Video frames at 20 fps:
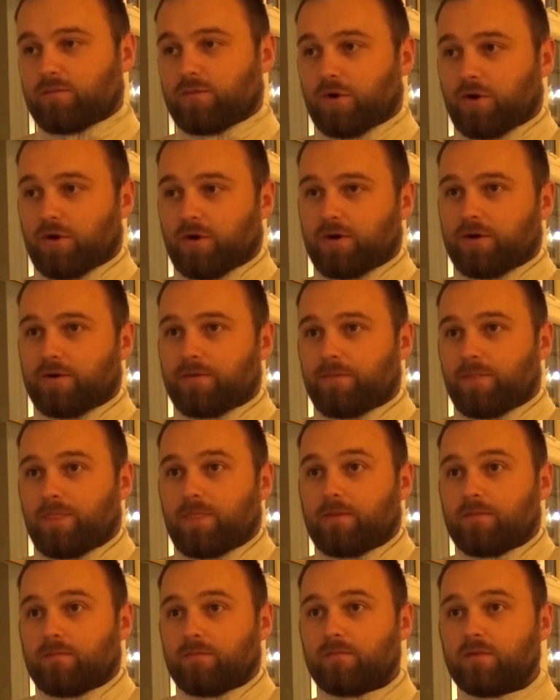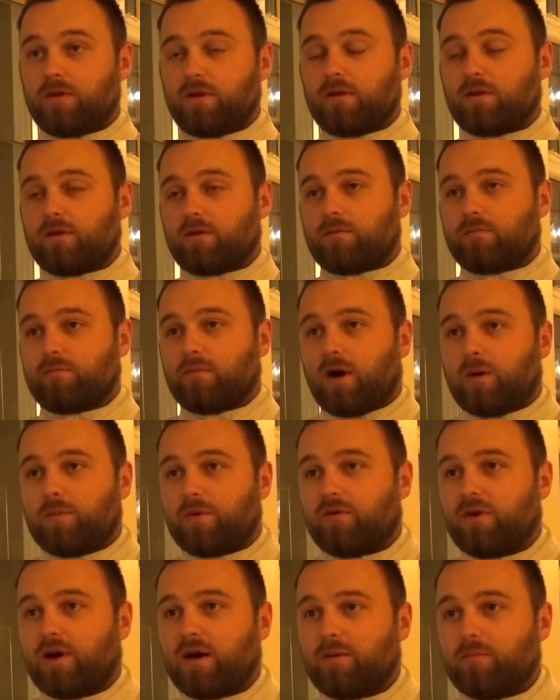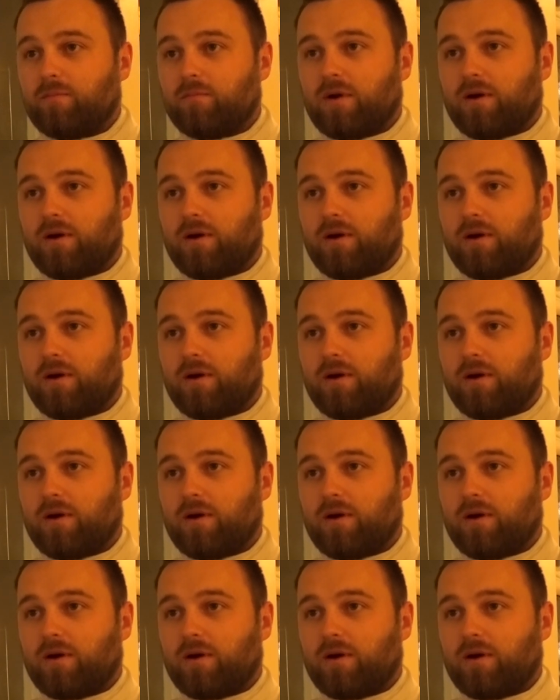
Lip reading: But might be right.